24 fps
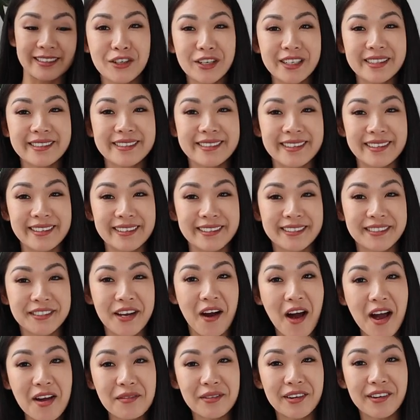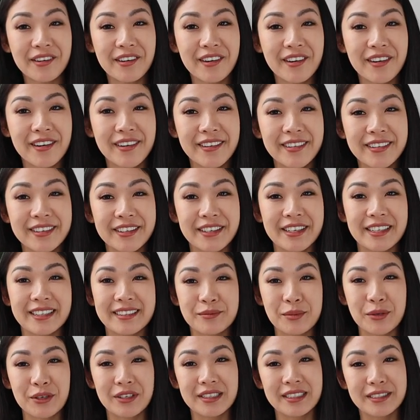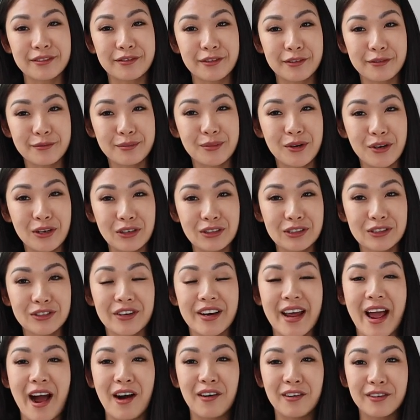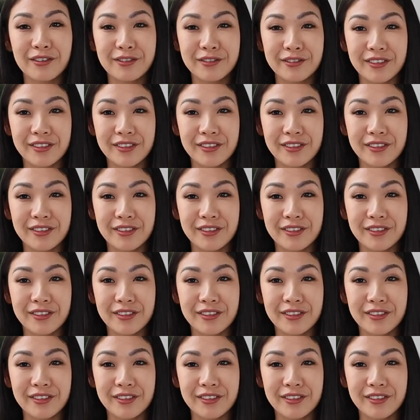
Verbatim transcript: You can set a timer on, you can put in different modes on how it